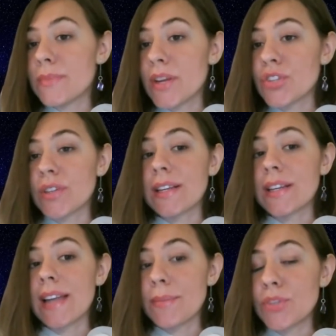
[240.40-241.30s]
measuring
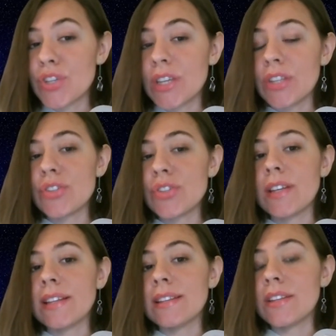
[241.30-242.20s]
climate change,
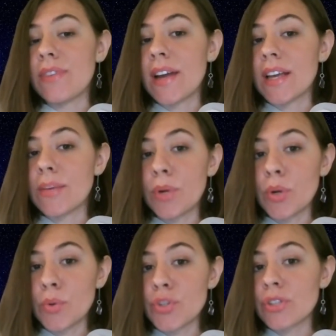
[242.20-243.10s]
identifying
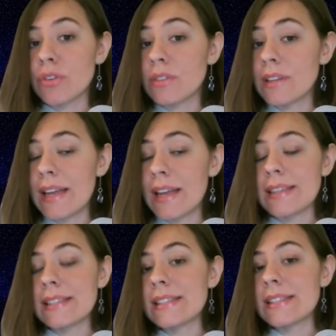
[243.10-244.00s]
pollution on
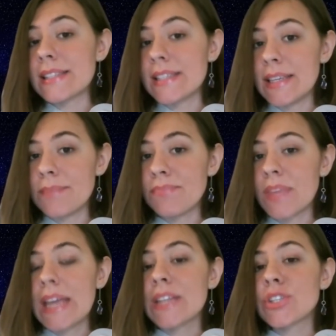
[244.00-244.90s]
land and sea,
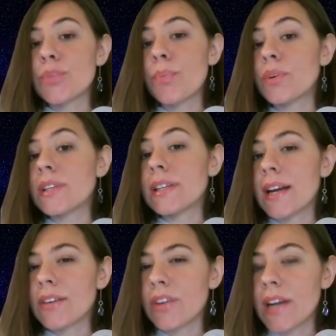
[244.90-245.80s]
supporting
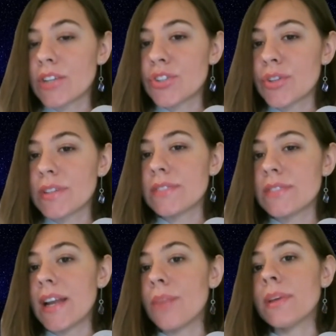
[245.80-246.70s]
agriculture in
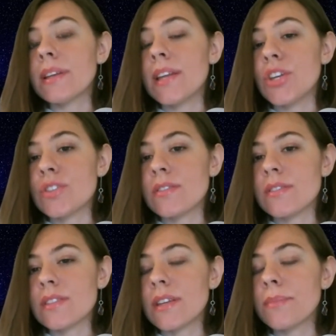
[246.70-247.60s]
developing
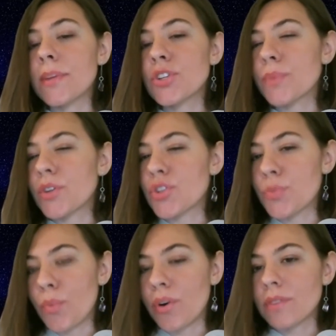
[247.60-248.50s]
nations, and much, much
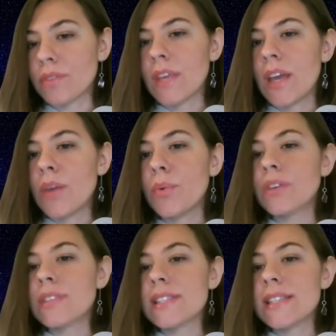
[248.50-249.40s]
more. We
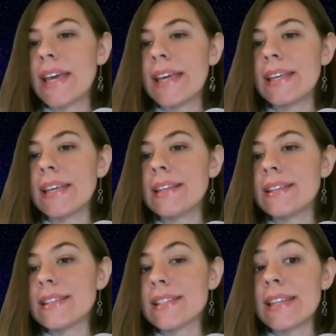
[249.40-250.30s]
could say
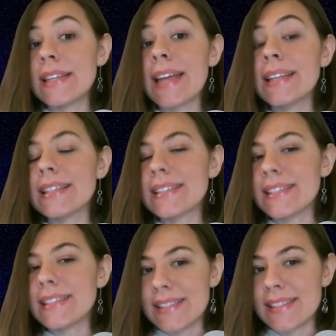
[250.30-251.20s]
it is an
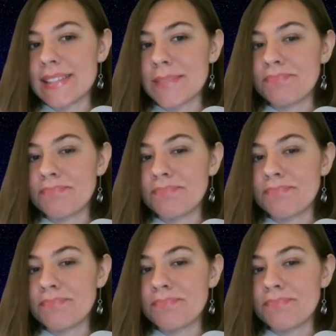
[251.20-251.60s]
endless list.